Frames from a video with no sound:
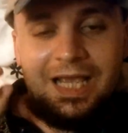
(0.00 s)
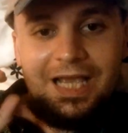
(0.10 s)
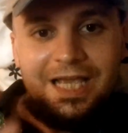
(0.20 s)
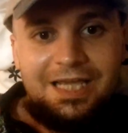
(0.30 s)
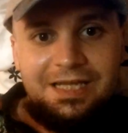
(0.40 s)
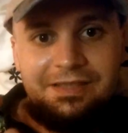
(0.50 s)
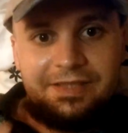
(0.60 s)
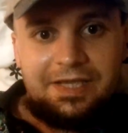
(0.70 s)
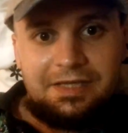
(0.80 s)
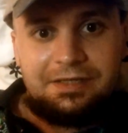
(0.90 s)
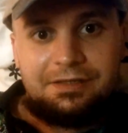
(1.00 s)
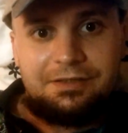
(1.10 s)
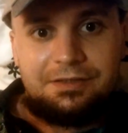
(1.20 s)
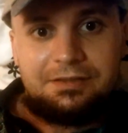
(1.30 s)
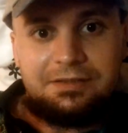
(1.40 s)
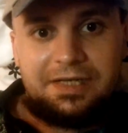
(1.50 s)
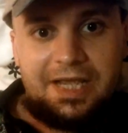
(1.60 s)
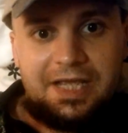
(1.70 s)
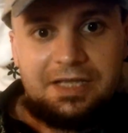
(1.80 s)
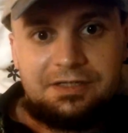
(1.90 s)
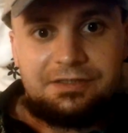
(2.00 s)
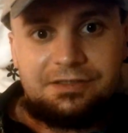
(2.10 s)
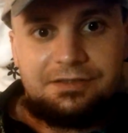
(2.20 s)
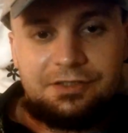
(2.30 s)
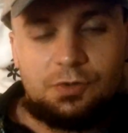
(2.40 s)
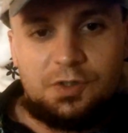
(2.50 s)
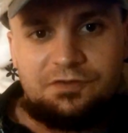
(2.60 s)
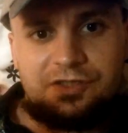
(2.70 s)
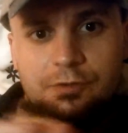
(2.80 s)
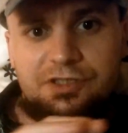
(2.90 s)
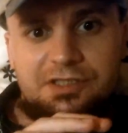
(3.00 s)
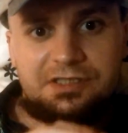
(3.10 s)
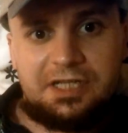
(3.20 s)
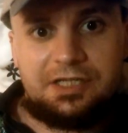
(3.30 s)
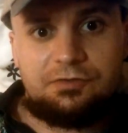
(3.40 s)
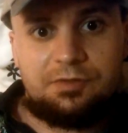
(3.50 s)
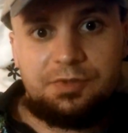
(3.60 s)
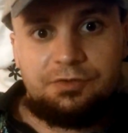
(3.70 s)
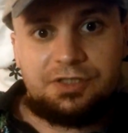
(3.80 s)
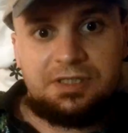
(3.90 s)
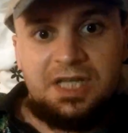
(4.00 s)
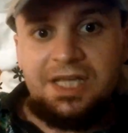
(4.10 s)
anything that has this sort of socialist attribution